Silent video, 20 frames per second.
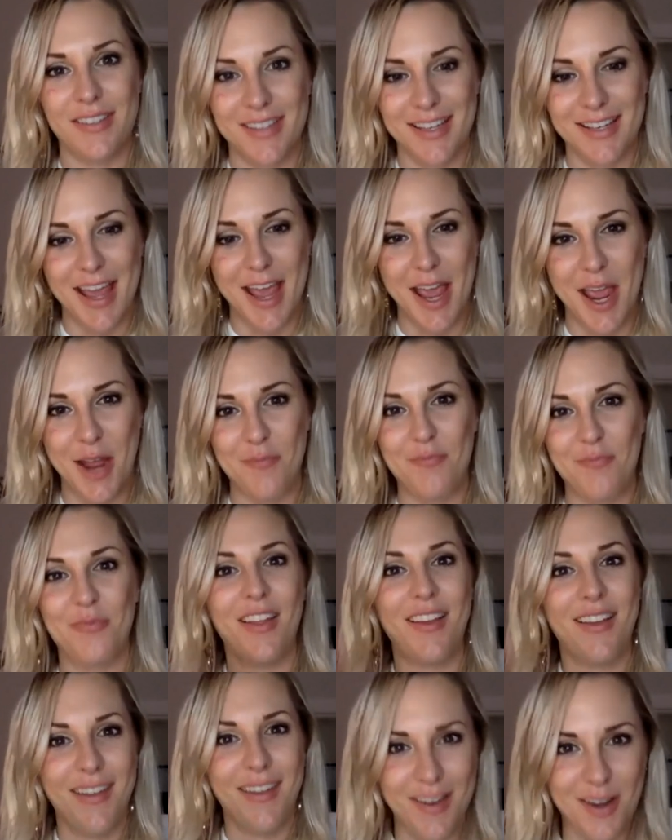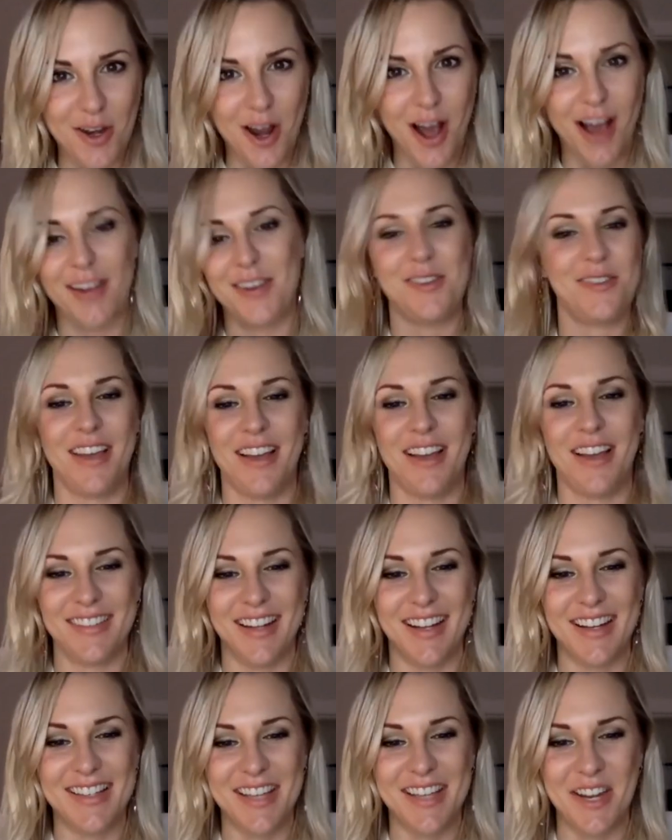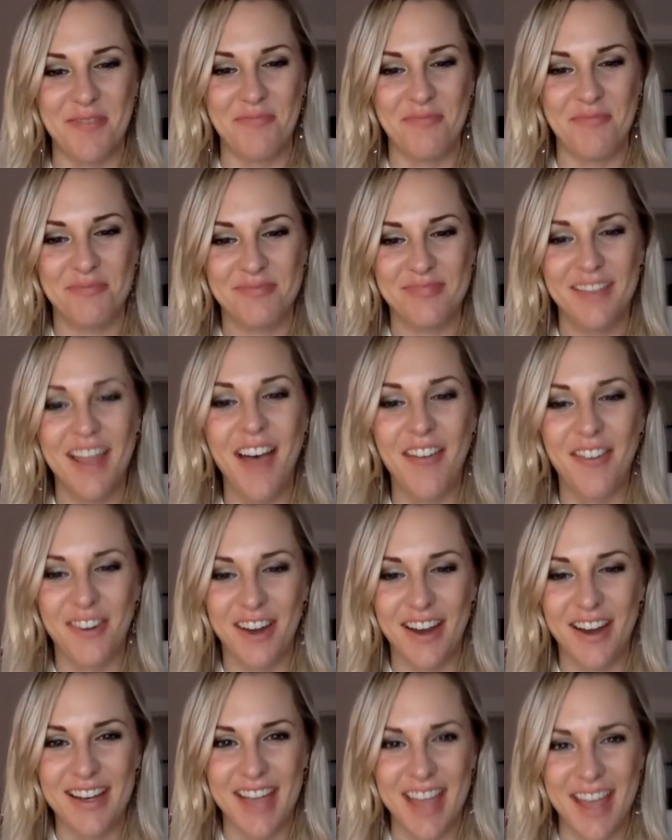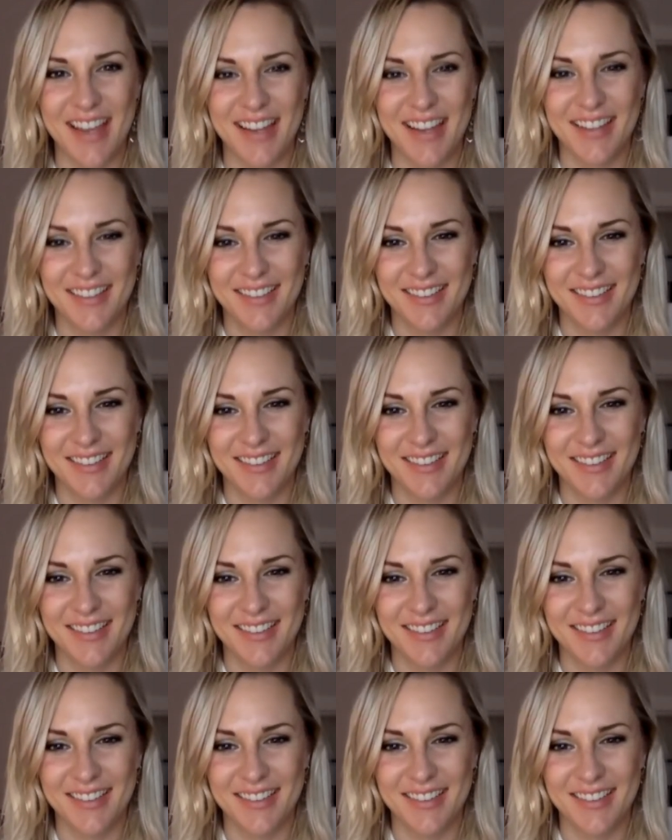today, not in 2019. Have a great day.